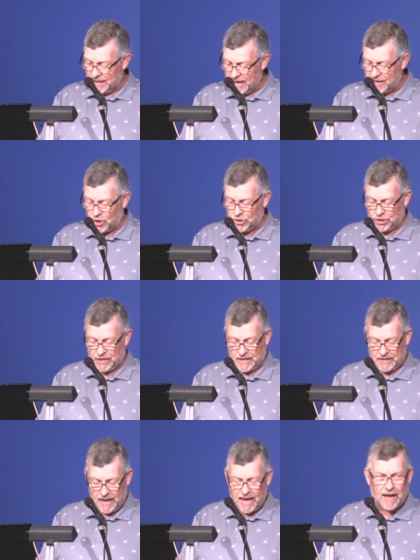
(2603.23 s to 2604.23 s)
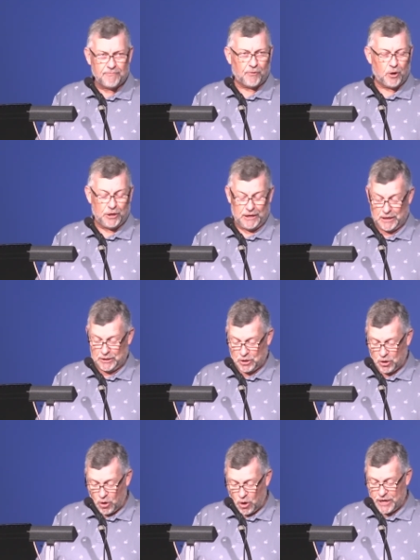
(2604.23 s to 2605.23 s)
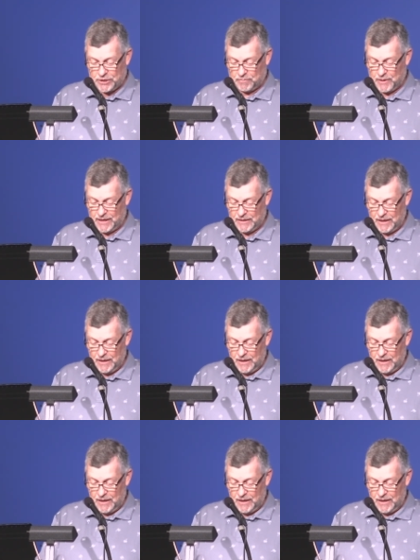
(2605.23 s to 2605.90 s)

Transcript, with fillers: energy and effort and encouragement